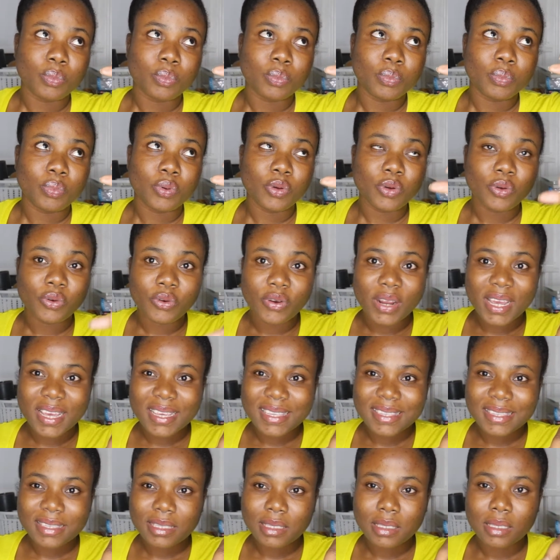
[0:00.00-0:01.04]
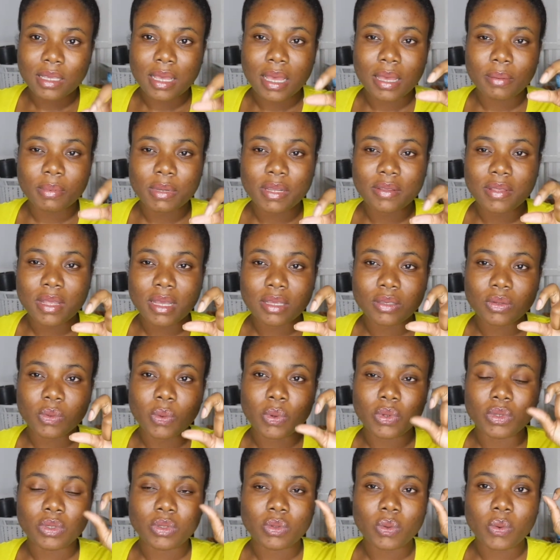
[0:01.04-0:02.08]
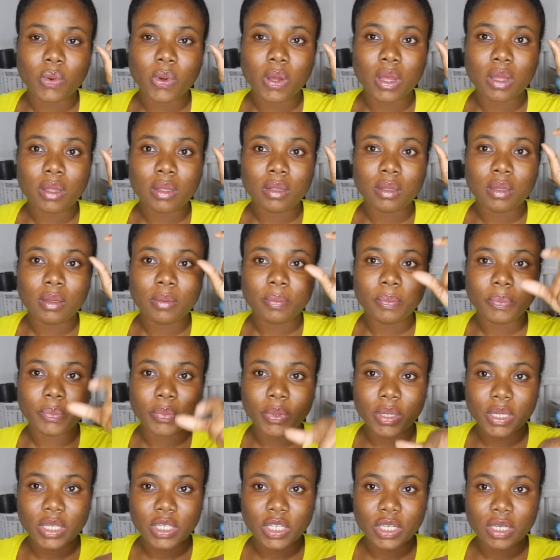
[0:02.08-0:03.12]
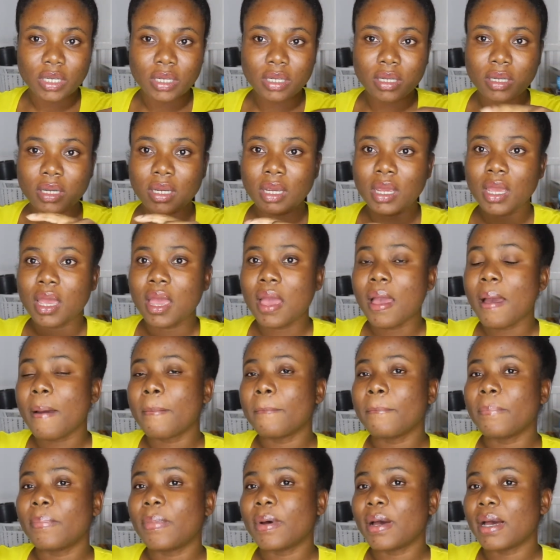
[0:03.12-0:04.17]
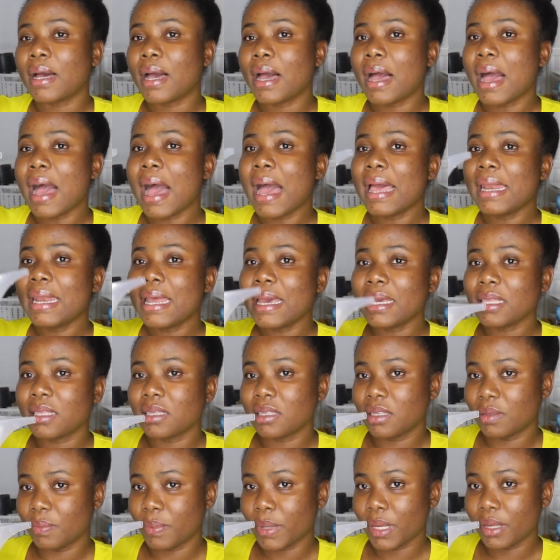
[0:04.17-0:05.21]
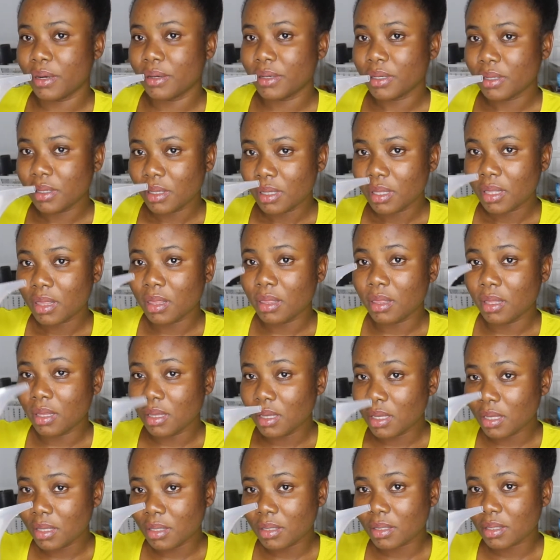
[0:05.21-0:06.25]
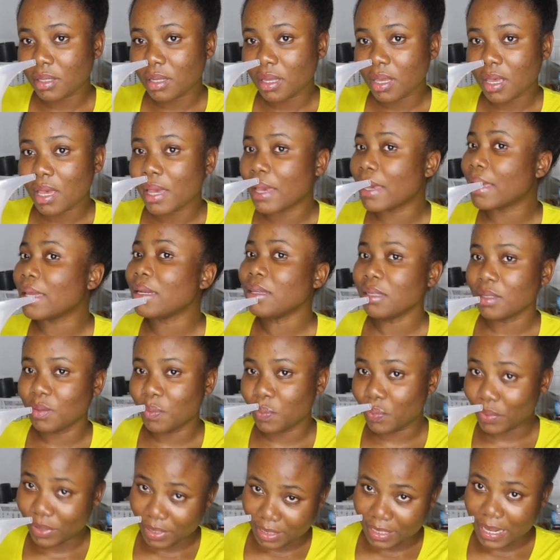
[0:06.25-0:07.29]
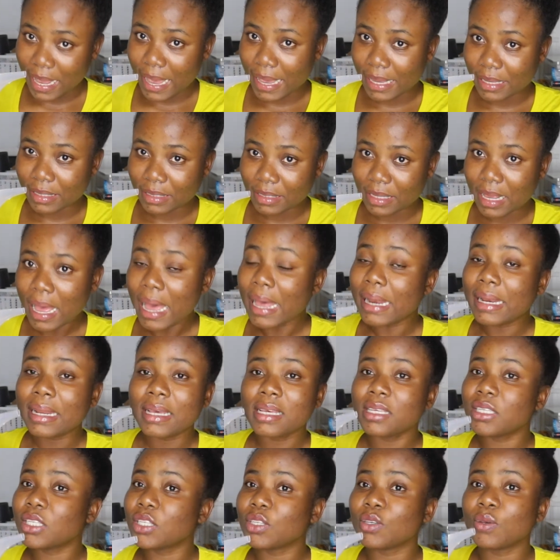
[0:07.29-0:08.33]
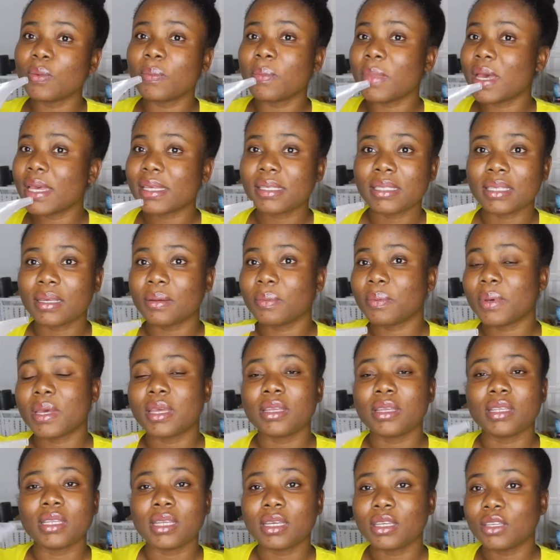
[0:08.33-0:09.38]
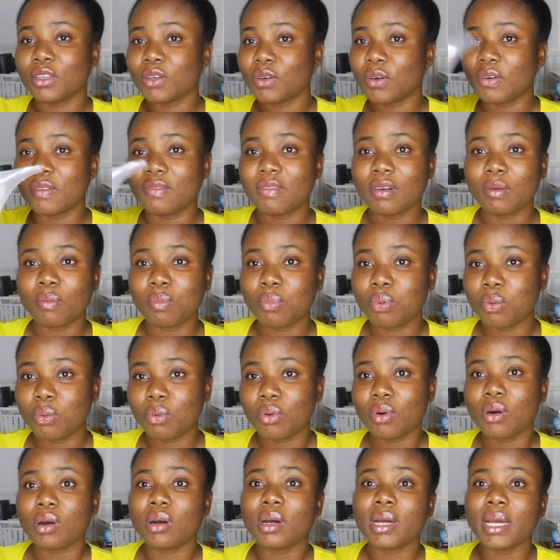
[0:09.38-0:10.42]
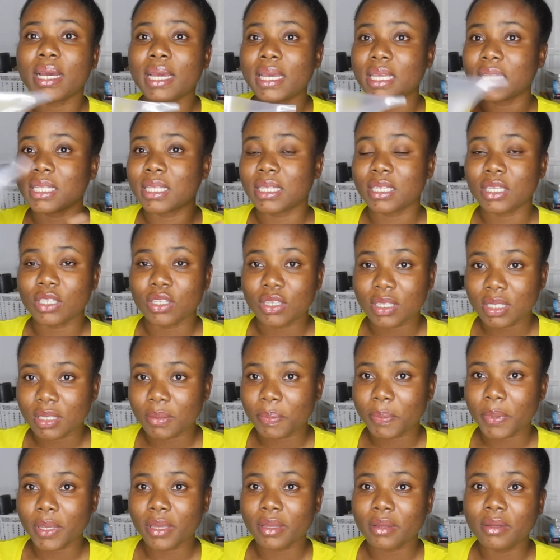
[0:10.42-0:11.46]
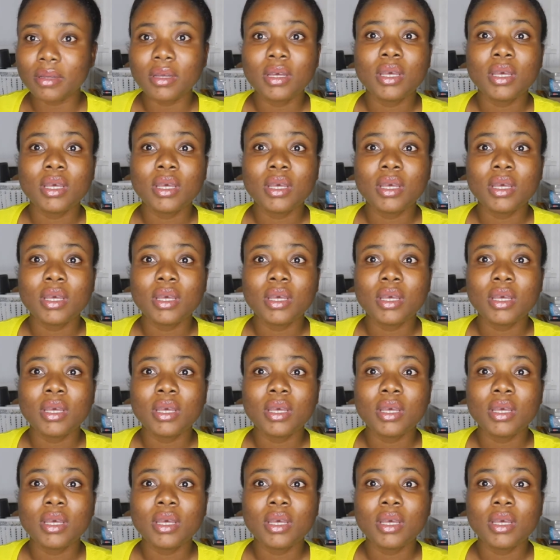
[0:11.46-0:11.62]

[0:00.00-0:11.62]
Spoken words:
Pyrex, I believe that's what it's called, pitcher, but I like this better. This, it is precise, unless you mess up and then you over pour and then you spill,